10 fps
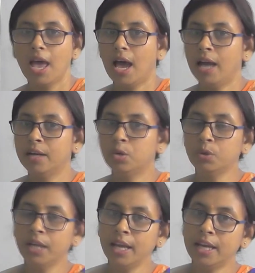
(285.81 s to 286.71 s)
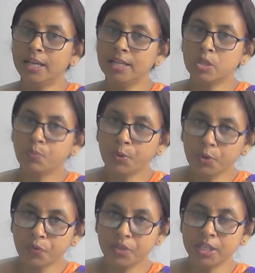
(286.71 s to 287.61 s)
and today it is
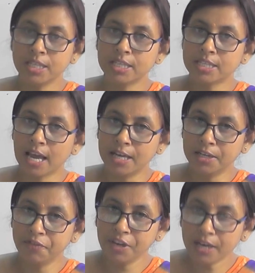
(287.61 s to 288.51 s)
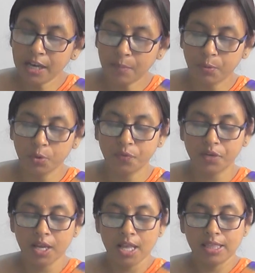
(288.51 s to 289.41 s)
proved, it is scientifically
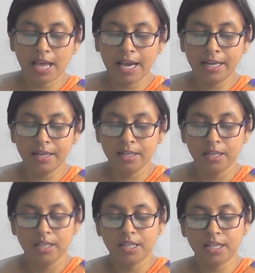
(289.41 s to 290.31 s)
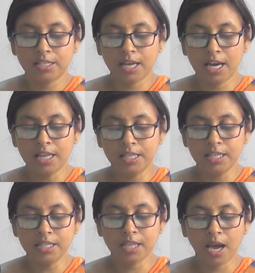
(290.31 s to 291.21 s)
proved that the
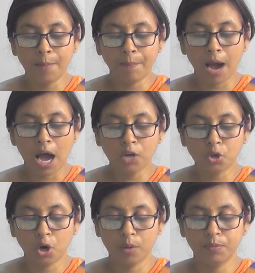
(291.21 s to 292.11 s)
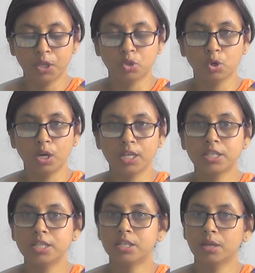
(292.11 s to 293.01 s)
Earth is a part of the solar
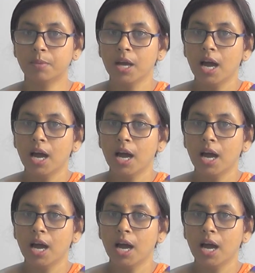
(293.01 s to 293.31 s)
system.